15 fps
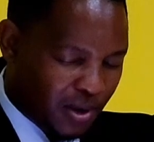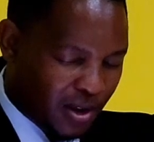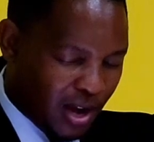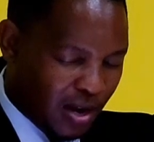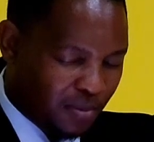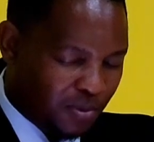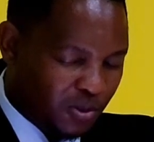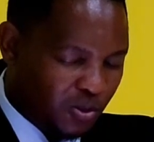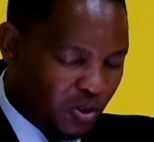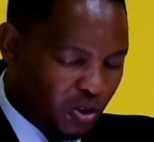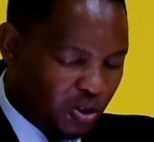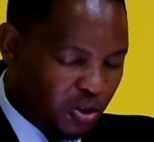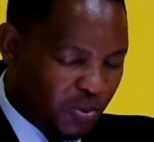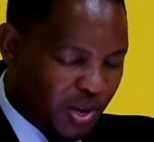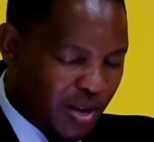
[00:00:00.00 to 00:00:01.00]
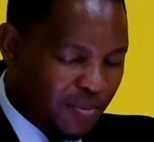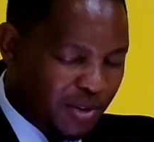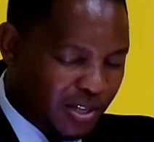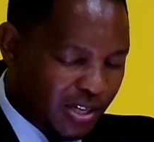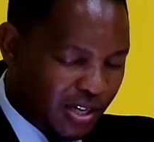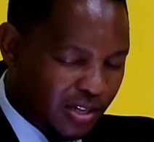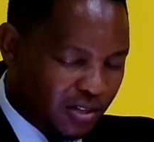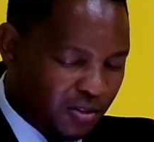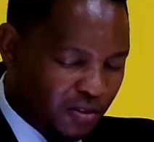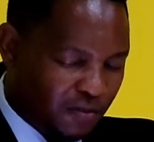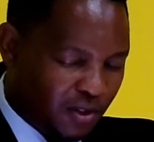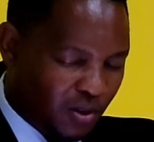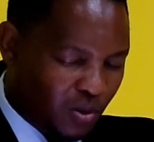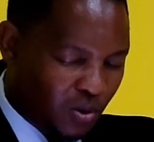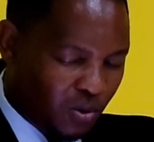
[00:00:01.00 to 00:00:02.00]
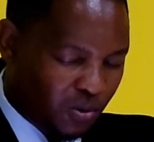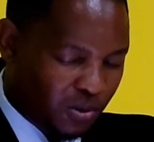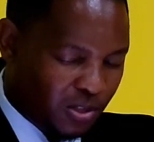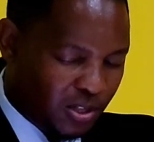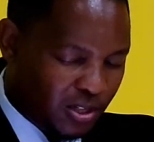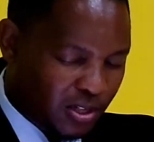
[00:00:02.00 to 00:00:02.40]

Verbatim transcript: Help us, Lord, to be imitators of the Lord